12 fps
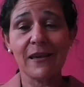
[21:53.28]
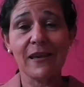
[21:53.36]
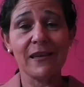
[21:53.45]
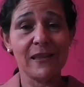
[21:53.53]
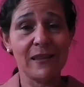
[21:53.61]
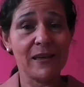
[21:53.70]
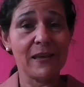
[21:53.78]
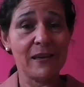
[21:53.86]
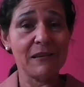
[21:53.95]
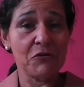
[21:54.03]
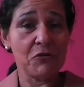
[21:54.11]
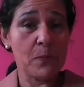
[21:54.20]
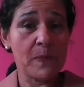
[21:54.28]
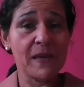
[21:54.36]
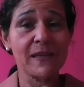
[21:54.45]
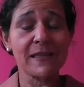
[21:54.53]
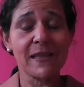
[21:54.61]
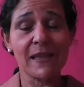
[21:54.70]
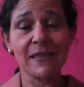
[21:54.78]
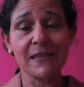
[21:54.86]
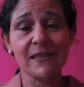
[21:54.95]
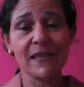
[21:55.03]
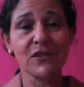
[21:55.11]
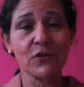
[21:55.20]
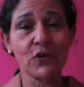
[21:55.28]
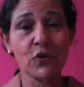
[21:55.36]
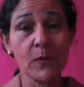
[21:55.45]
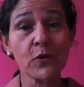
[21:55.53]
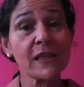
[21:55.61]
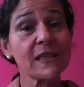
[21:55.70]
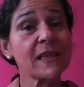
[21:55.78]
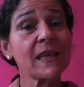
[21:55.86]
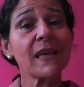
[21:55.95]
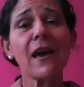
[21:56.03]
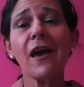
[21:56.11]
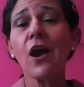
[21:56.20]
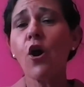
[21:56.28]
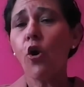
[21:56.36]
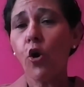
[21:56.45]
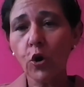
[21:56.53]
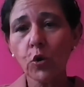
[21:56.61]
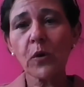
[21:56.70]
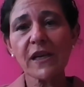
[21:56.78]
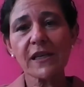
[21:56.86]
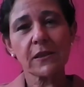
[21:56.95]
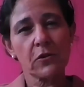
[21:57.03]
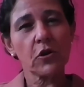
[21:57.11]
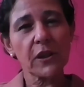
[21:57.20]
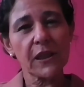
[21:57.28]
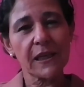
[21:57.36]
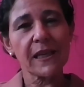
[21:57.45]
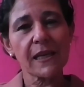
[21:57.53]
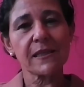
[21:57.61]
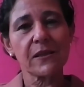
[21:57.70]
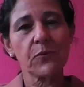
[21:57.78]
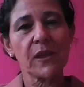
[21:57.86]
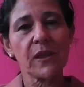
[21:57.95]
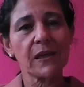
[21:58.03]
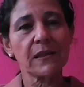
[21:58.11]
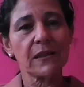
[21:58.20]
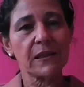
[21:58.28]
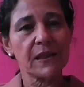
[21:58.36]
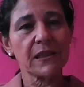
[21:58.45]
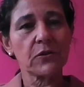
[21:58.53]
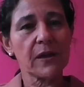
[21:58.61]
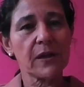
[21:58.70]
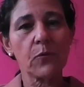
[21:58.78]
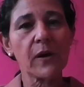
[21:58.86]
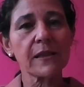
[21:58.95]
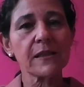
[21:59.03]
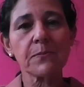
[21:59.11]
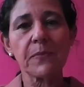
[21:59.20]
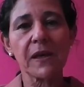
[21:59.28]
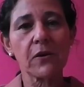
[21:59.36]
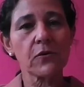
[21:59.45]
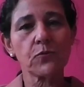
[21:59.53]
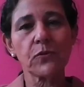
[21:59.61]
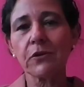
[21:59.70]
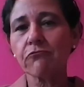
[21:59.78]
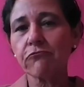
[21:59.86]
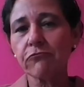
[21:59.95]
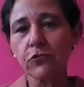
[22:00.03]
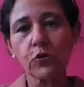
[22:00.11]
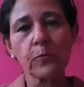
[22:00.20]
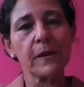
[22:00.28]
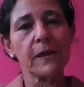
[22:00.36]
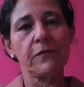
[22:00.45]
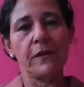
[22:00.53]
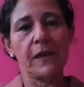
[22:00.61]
in the European standardization community, always coordinating with the international ones, because we do believe in